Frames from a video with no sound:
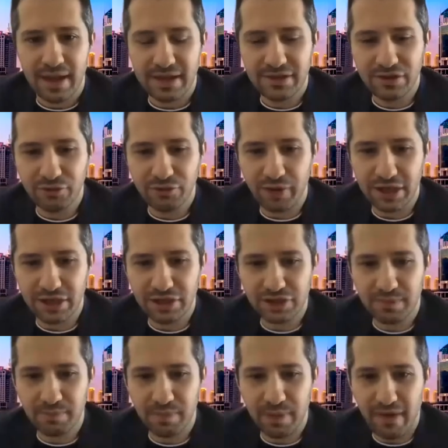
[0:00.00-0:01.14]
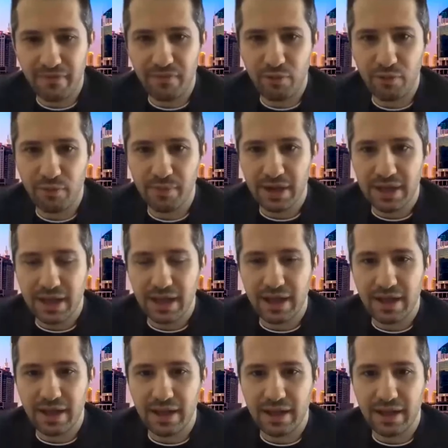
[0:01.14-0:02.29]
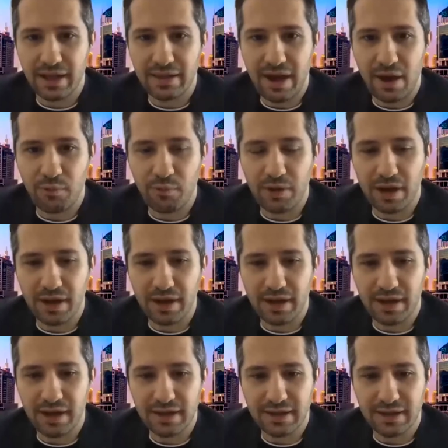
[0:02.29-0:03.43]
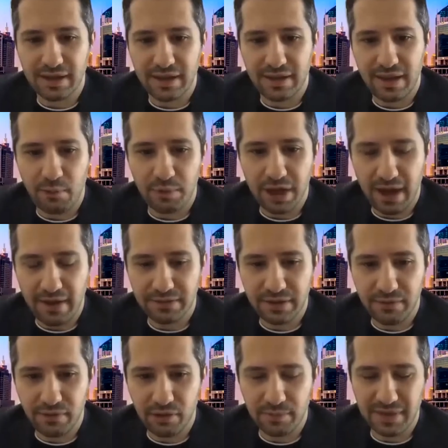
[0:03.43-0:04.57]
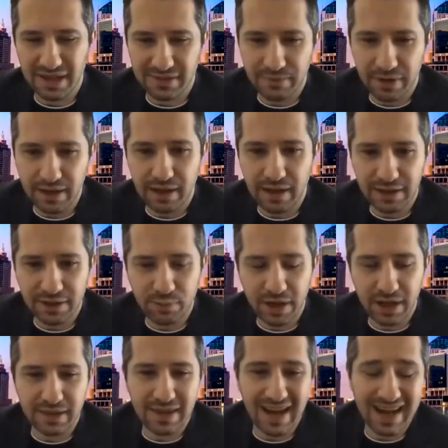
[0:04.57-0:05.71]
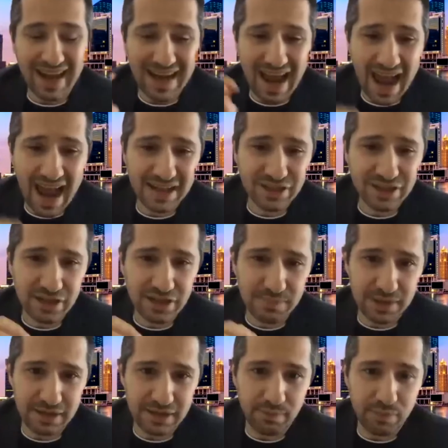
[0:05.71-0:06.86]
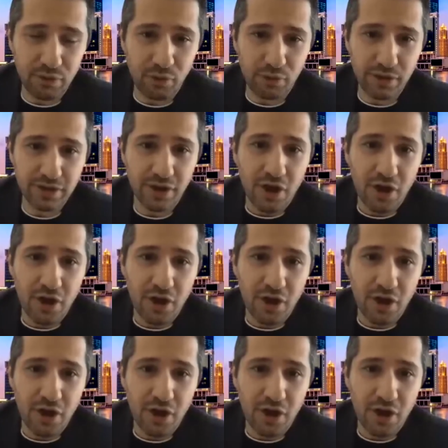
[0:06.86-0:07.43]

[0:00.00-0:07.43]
integration platform that we have developed that's very lightweight, that can actually be deployed